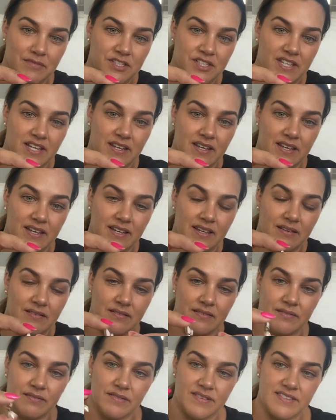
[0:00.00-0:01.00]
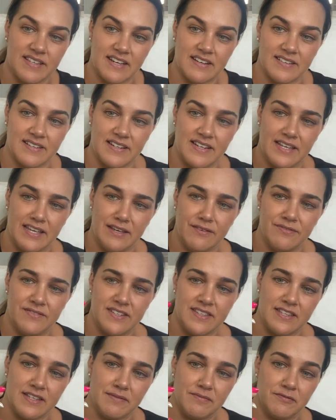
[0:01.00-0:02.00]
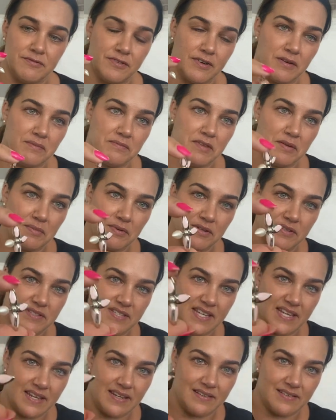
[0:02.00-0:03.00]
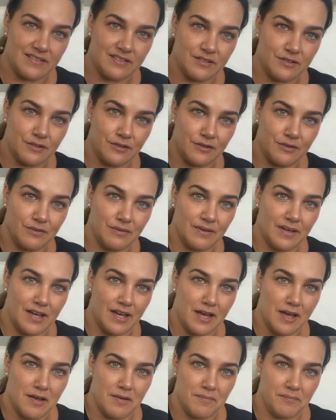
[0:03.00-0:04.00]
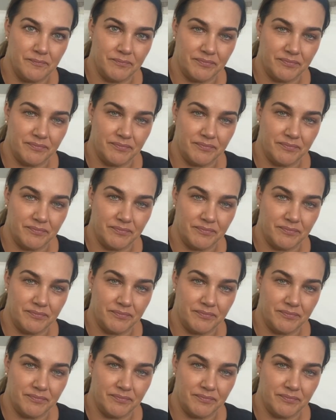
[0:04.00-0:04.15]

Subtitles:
She was actually gifted them from the boutique to, I